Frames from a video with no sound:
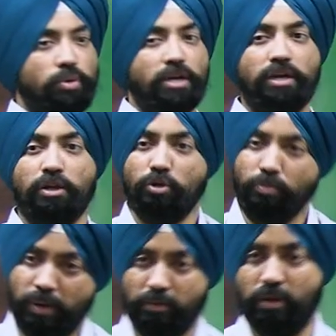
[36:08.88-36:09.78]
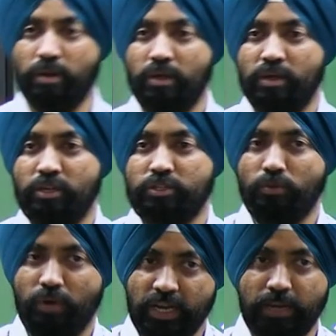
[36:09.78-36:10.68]
to get into power.
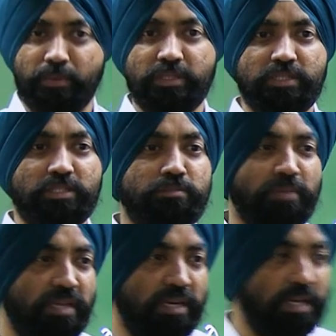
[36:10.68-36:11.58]
So what happens is, many